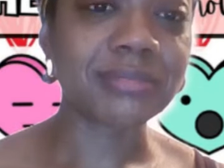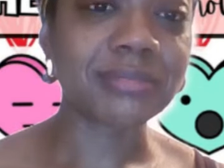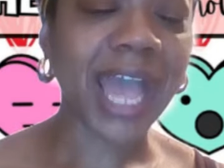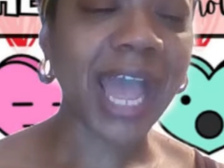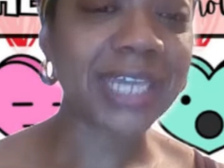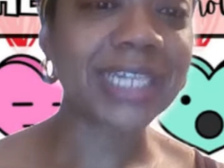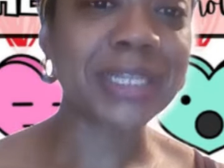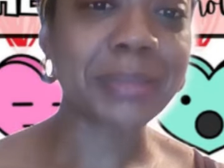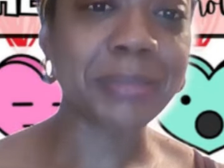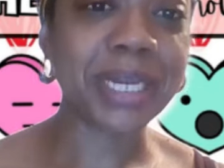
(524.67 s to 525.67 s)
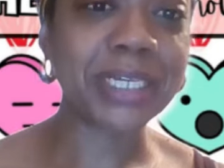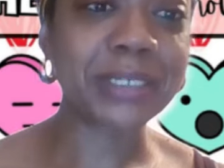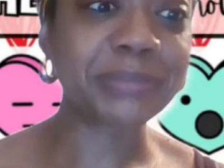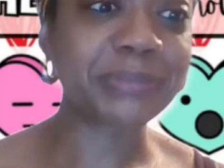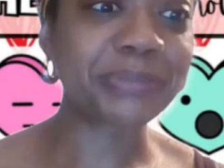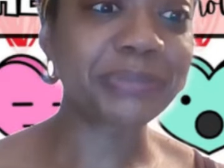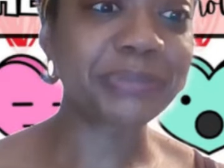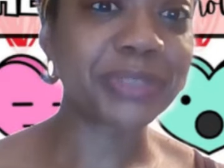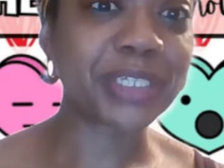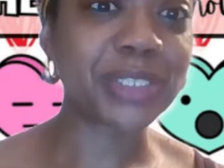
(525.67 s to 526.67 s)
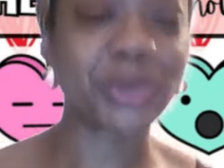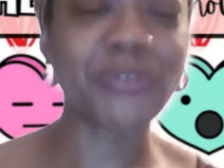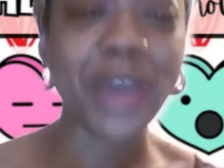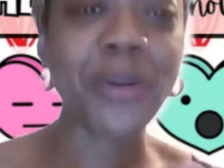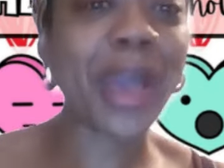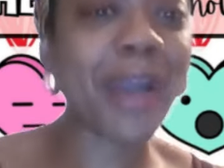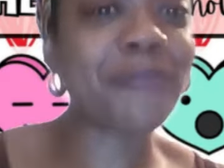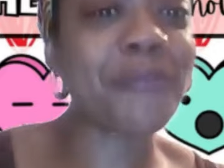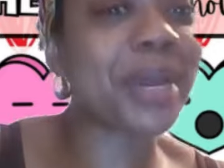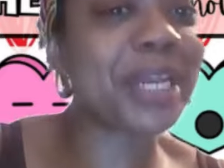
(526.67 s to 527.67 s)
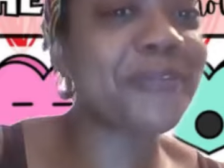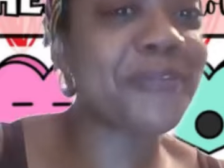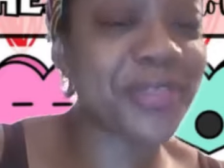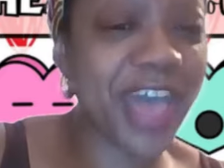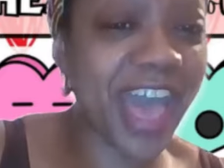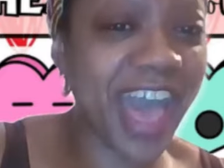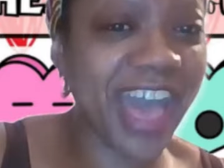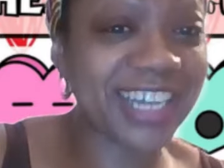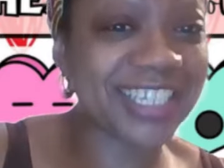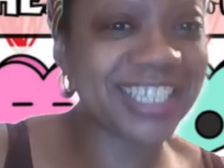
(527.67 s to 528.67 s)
I need the money. So if I don't have money for that,